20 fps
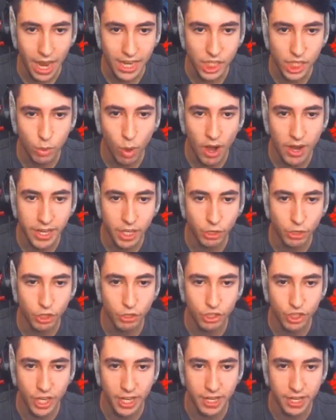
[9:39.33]
I swear I killed
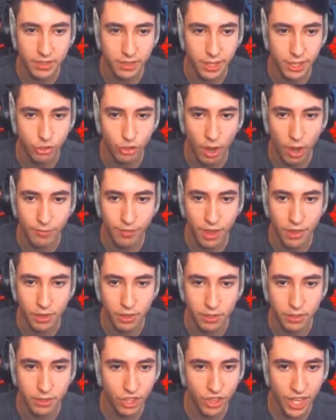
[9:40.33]
those chickens and they dropped
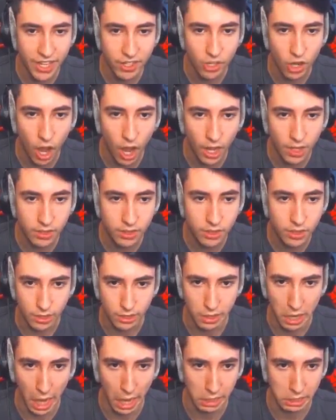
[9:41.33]
feathers. Did they not?
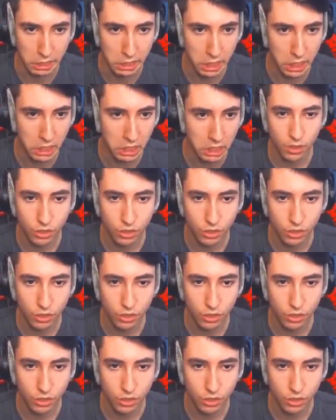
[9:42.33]
Nani?